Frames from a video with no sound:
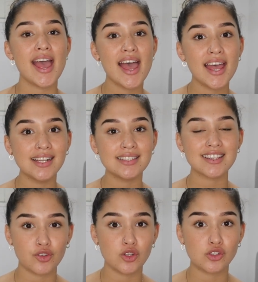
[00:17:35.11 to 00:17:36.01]
and
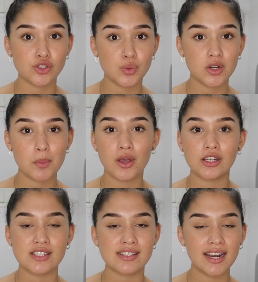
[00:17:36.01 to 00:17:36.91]
if you do want to
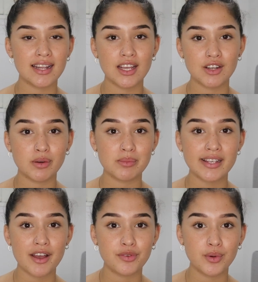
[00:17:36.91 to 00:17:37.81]
purchase anything from
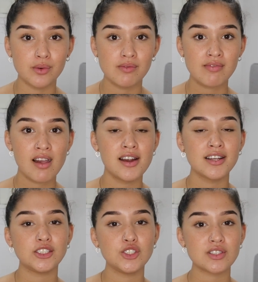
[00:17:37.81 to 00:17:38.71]
Zaful,
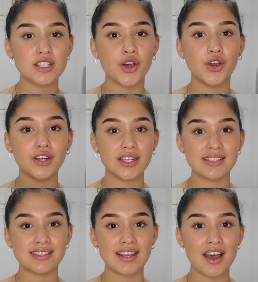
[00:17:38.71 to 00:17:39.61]
use the code
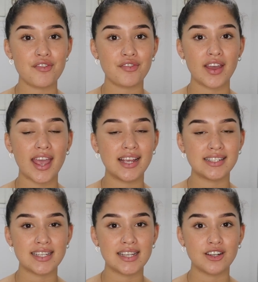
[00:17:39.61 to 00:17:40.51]

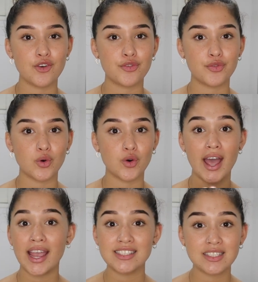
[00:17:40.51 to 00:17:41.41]
ZAF18 for
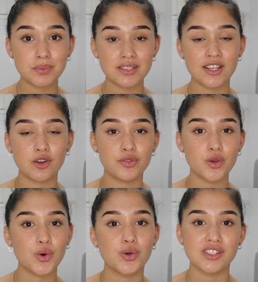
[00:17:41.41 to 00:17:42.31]
18% off
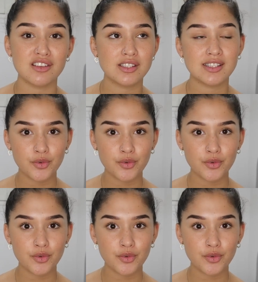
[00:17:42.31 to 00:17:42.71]
your orders.